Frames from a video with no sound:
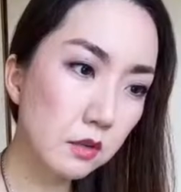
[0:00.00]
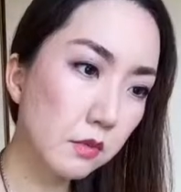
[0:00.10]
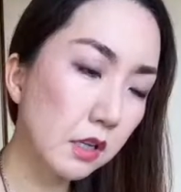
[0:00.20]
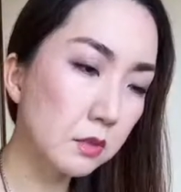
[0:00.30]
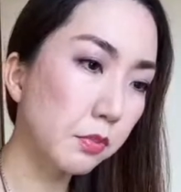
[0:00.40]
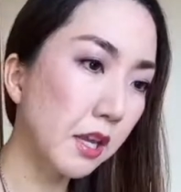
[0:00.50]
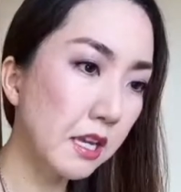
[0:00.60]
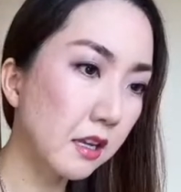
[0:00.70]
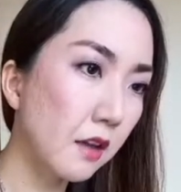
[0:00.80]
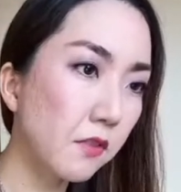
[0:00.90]

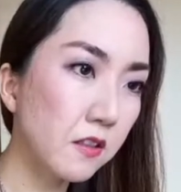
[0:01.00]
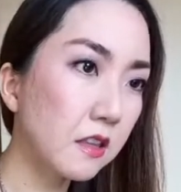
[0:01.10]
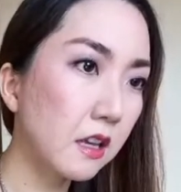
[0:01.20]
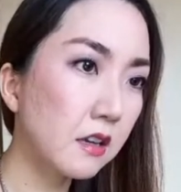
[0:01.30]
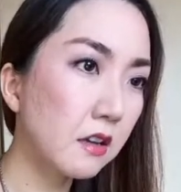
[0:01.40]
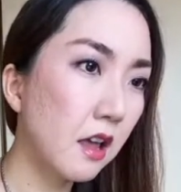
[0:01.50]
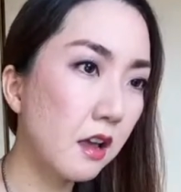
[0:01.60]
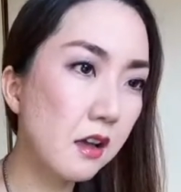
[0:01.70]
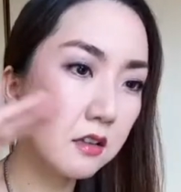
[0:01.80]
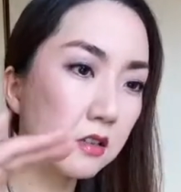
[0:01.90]
explaining everything,
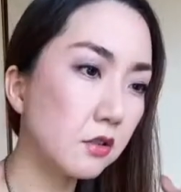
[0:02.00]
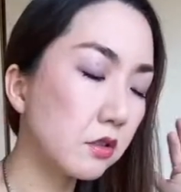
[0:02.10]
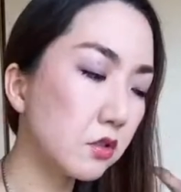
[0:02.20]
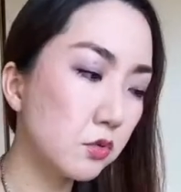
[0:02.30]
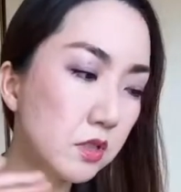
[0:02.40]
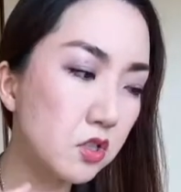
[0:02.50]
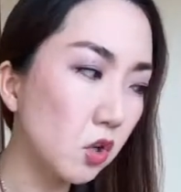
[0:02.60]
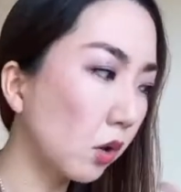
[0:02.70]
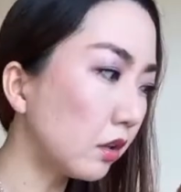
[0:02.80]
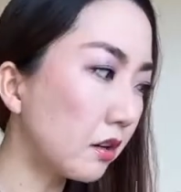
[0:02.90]
and she was
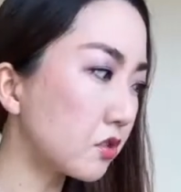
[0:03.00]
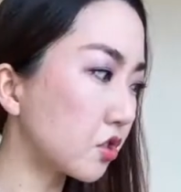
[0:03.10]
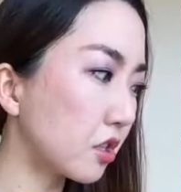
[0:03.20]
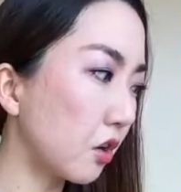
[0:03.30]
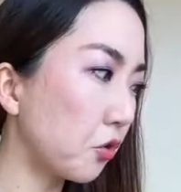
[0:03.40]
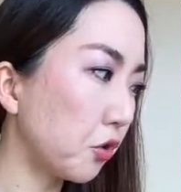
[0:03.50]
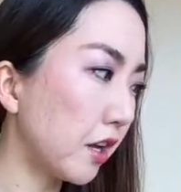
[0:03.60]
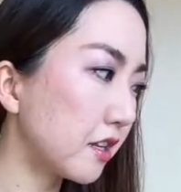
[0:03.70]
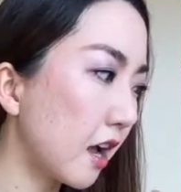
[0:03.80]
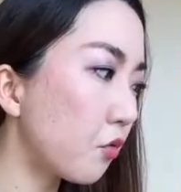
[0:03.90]
so logical,
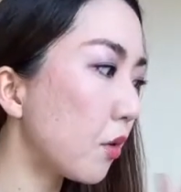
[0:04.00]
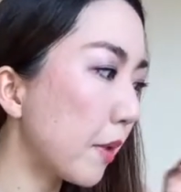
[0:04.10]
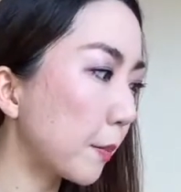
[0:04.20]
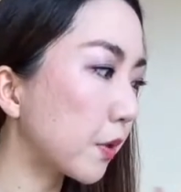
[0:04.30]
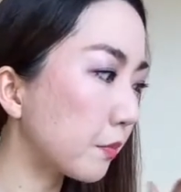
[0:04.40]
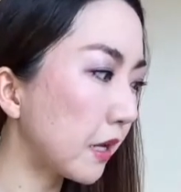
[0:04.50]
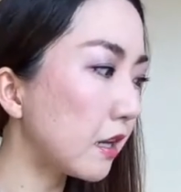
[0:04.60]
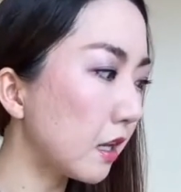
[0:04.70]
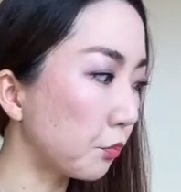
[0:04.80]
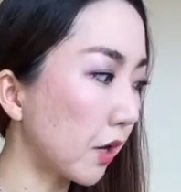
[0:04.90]
and I remember being
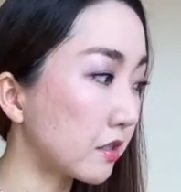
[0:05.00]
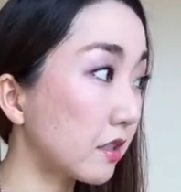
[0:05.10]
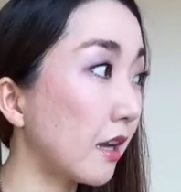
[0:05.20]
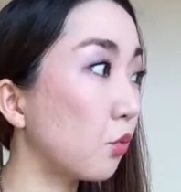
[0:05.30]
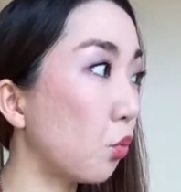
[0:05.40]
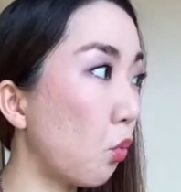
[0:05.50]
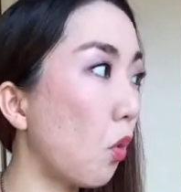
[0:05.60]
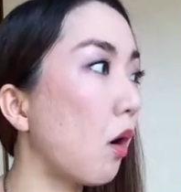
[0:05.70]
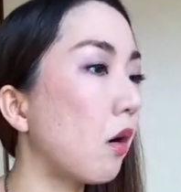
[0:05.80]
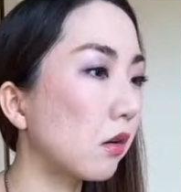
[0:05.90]
impressed, like
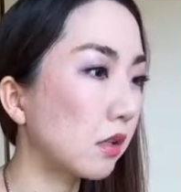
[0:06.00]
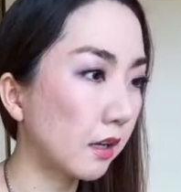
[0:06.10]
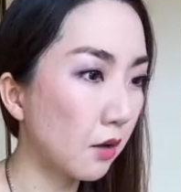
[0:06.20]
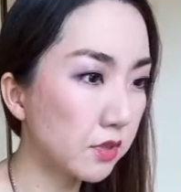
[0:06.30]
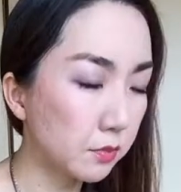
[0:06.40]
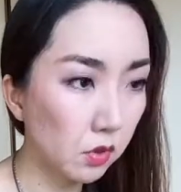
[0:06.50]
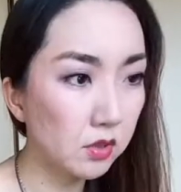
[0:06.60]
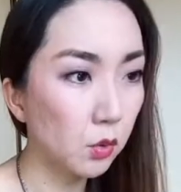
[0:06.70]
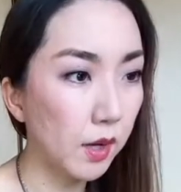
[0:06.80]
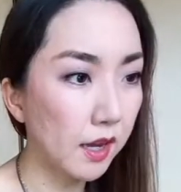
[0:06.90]
whoa, like I was blown
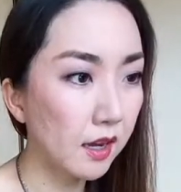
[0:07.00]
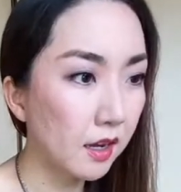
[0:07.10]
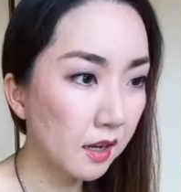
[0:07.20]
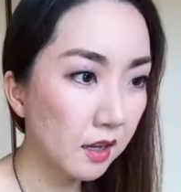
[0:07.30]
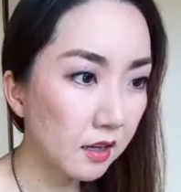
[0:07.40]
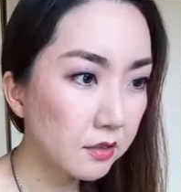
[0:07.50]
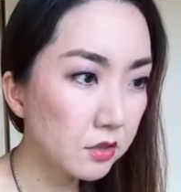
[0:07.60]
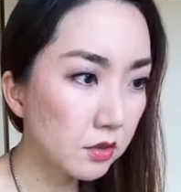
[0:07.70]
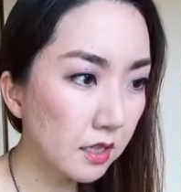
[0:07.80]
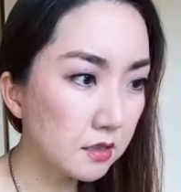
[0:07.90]
away.
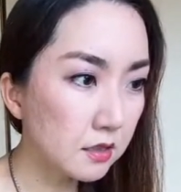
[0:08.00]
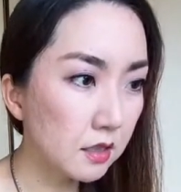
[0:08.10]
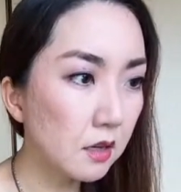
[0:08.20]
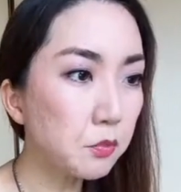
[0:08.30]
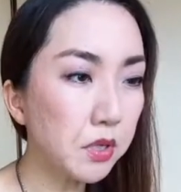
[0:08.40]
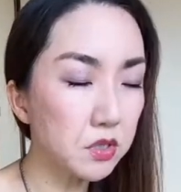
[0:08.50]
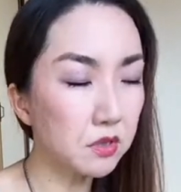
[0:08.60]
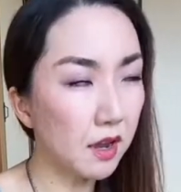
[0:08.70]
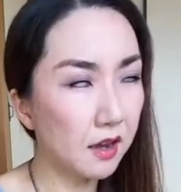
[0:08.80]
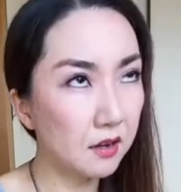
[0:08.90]
So that's the impression
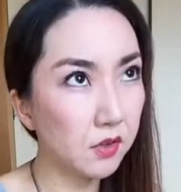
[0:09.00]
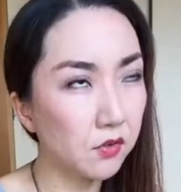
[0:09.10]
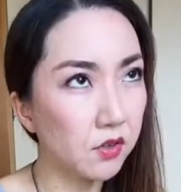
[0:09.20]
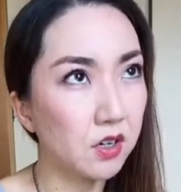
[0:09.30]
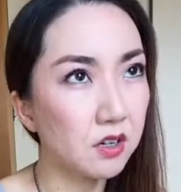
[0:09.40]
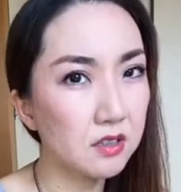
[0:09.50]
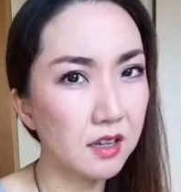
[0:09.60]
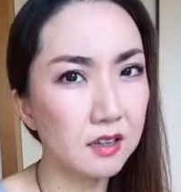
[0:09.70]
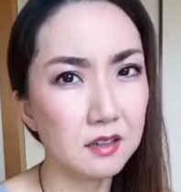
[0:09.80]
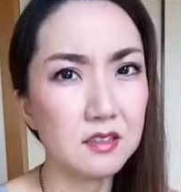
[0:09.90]
I have of her,
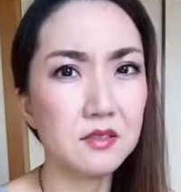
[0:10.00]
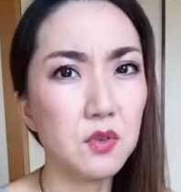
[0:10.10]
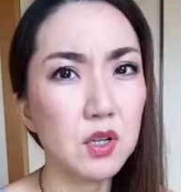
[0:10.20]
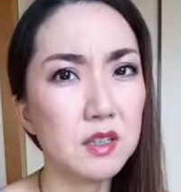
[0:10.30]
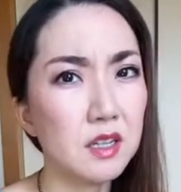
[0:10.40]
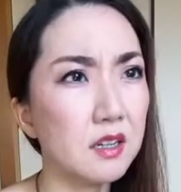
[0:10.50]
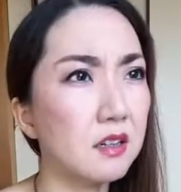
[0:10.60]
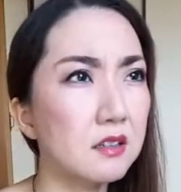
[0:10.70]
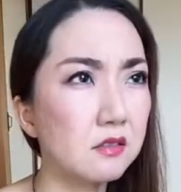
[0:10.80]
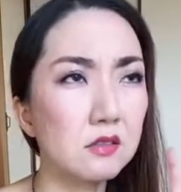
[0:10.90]
like
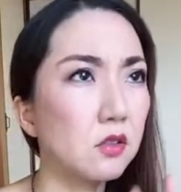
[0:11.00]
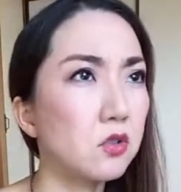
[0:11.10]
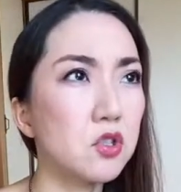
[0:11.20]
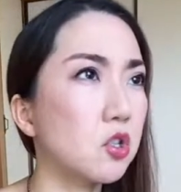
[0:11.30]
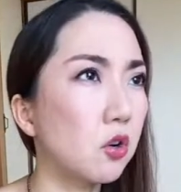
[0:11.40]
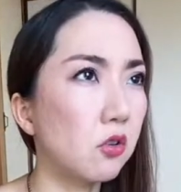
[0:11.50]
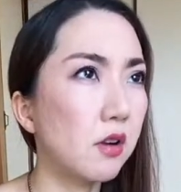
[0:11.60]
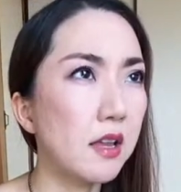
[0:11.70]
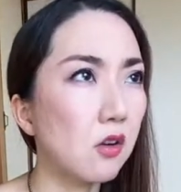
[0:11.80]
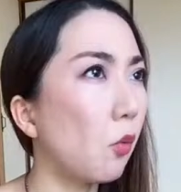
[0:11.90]
really logical
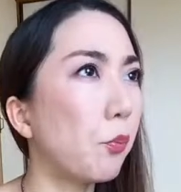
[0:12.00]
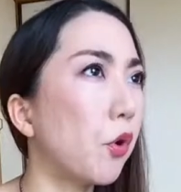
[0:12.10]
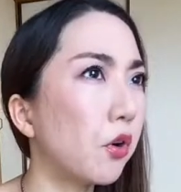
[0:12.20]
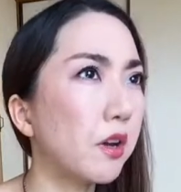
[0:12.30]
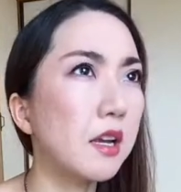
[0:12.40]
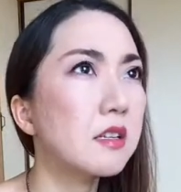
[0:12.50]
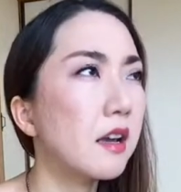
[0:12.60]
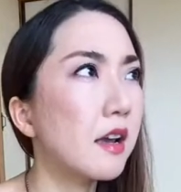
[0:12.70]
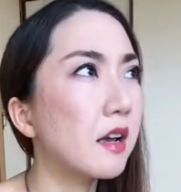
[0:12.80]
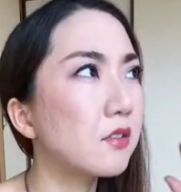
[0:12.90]
and on point
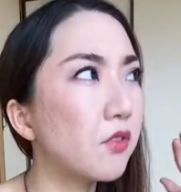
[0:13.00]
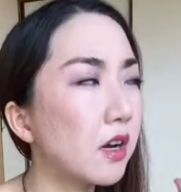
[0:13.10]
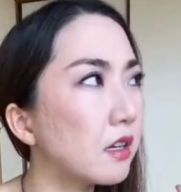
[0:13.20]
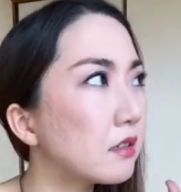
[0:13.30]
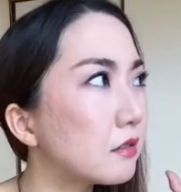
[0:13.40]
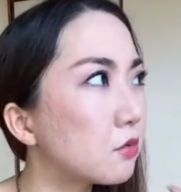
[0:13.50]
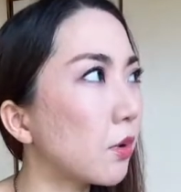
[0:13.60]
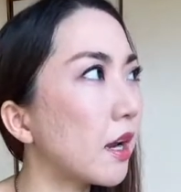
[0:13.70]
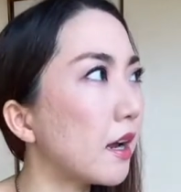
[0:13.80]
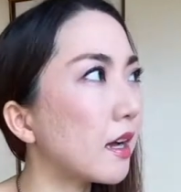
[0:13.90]
and very
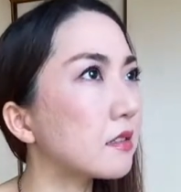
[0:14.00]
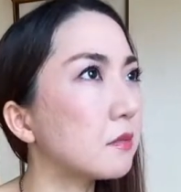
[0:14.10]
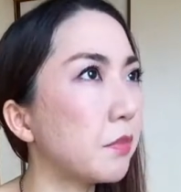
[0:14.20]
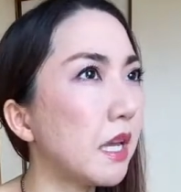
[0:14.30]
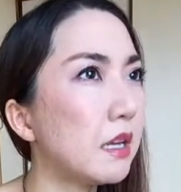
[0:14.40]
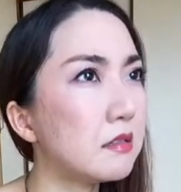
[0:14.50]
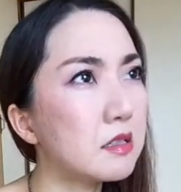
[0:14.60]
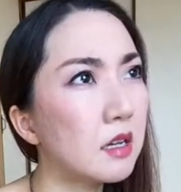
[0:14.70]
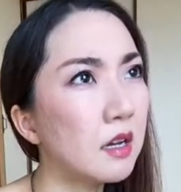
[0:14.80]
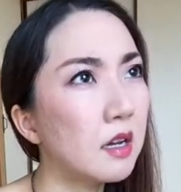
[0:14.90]
great at debates.